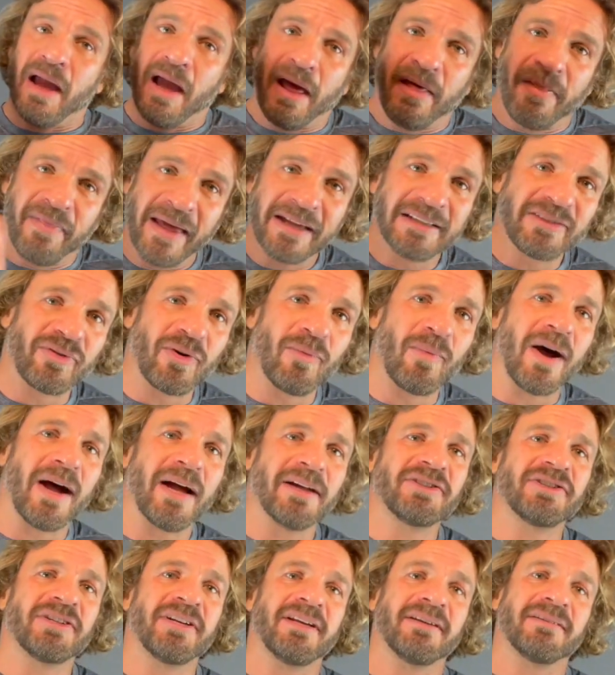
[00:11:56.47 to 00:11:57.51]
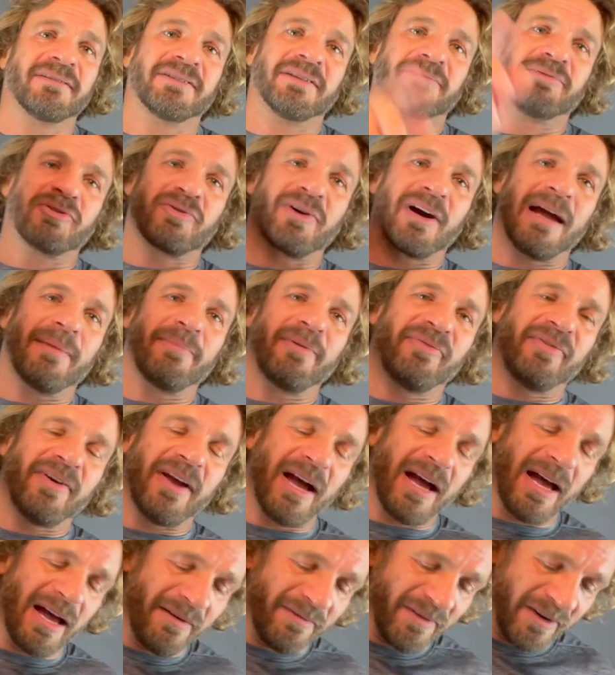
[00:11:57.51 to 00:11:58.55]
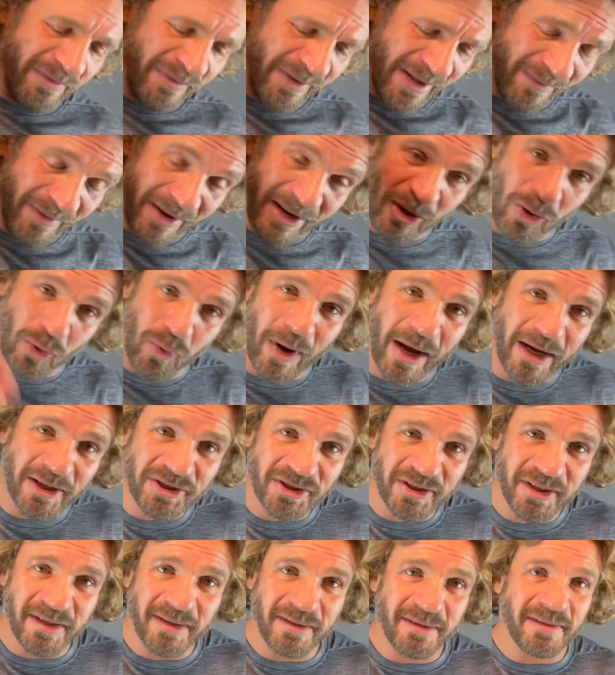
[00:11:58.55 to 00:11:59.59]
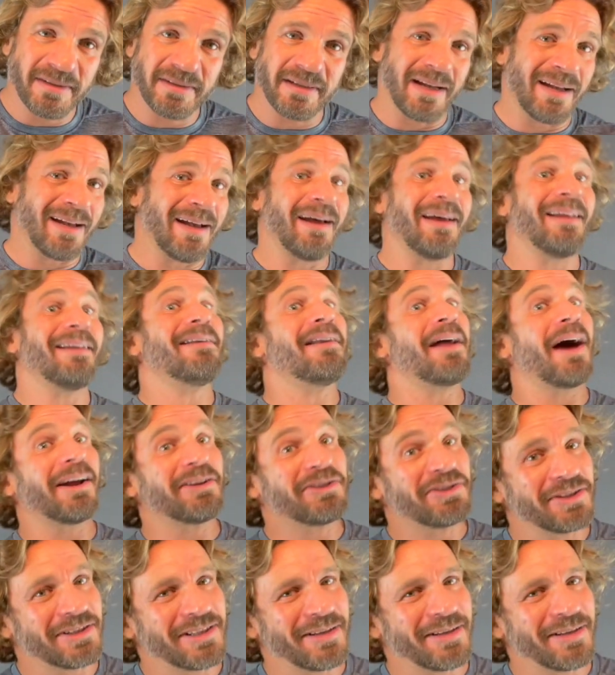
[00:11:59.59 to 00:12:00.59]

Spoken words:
thanks for watching. Subscribe if you haven't. If you have any questions, not just